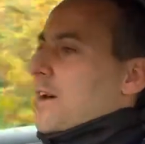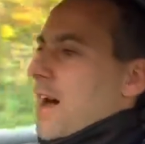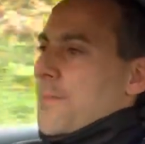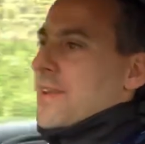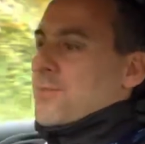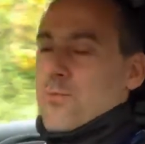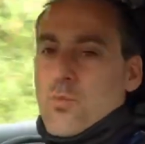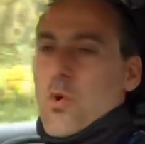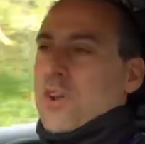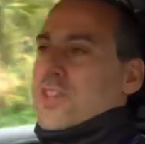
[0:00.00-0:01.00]
I mean,
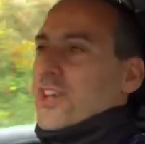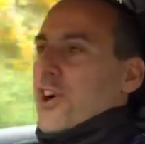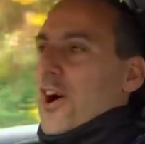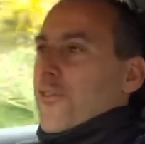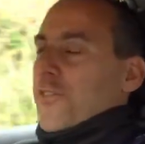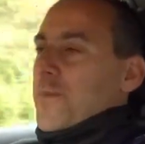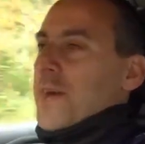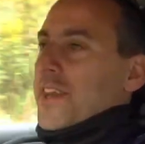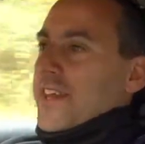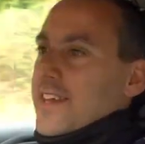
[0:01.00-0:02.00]
what a car for the
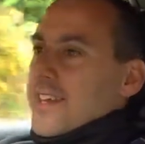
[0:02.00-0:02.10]
money.